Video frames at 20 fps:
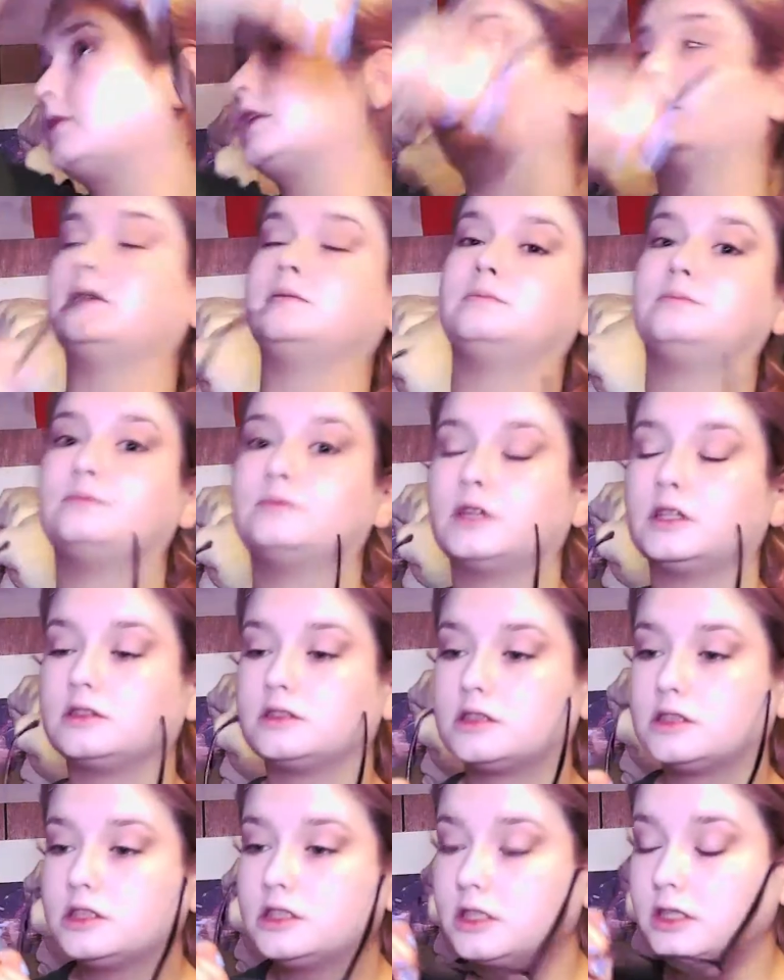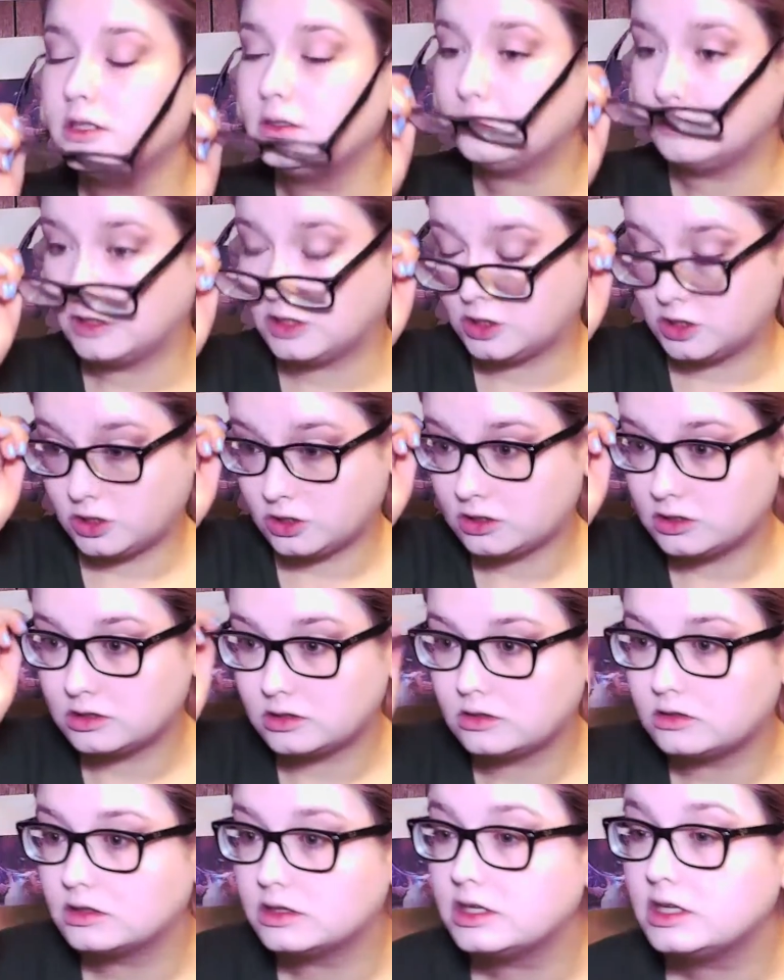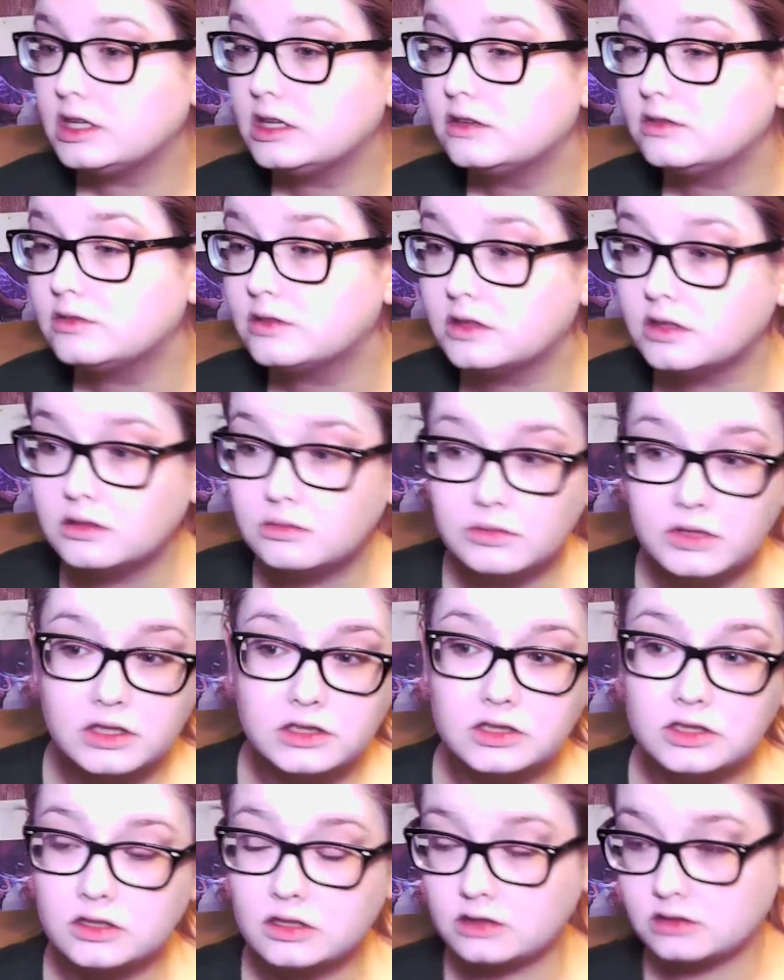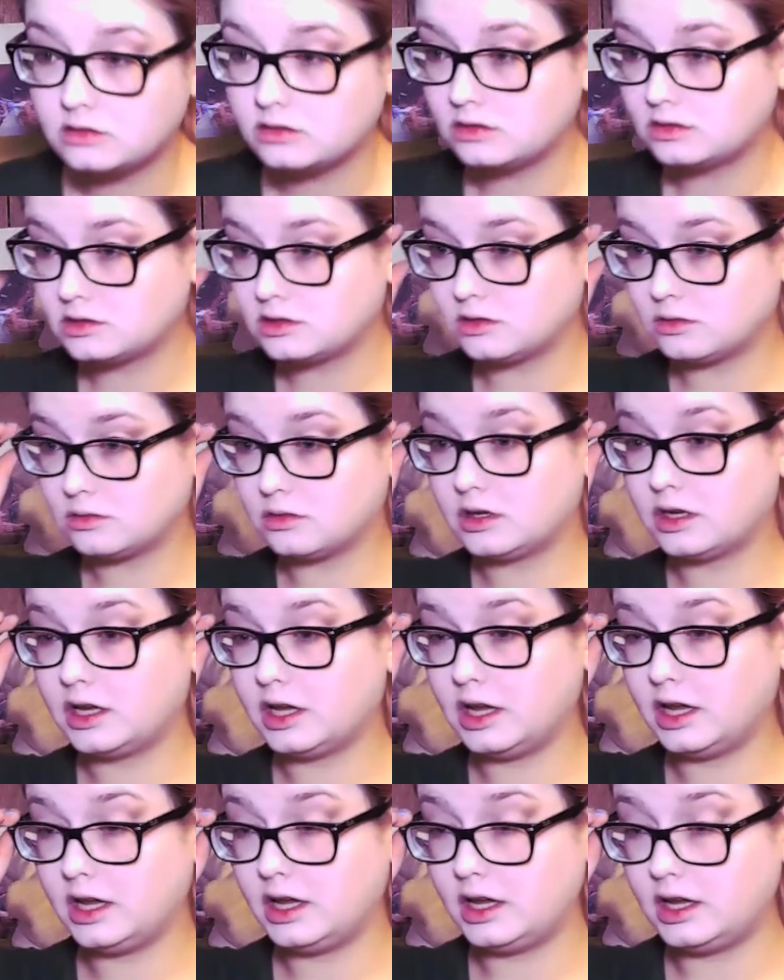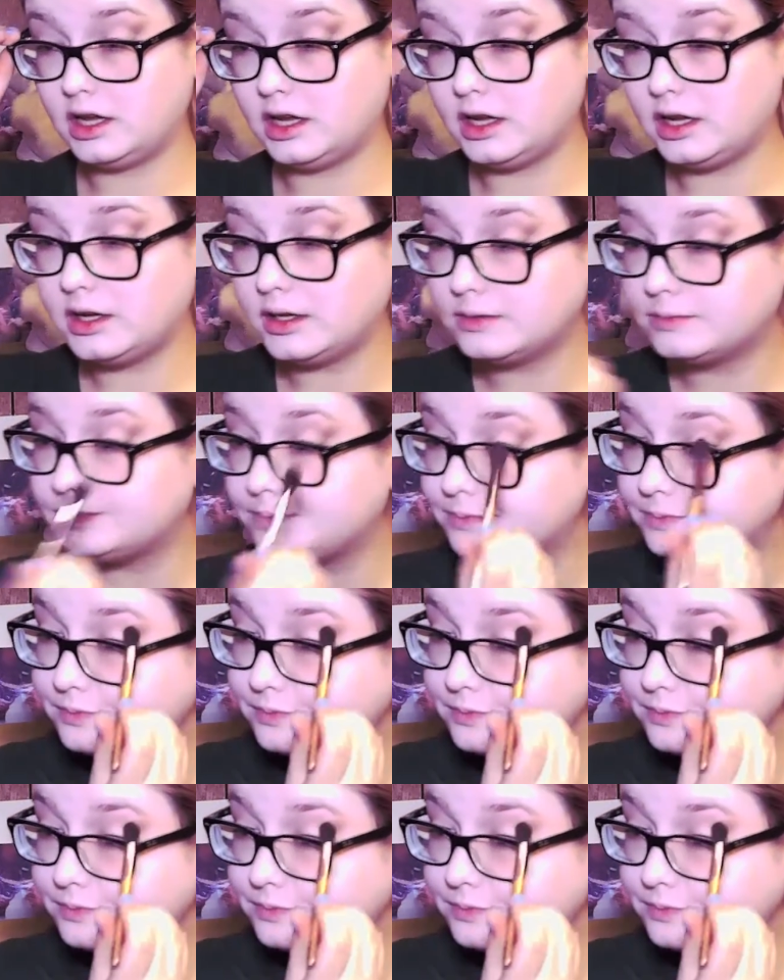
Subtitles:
Okay, let's see, make sure it's all even, make sure that looks okay.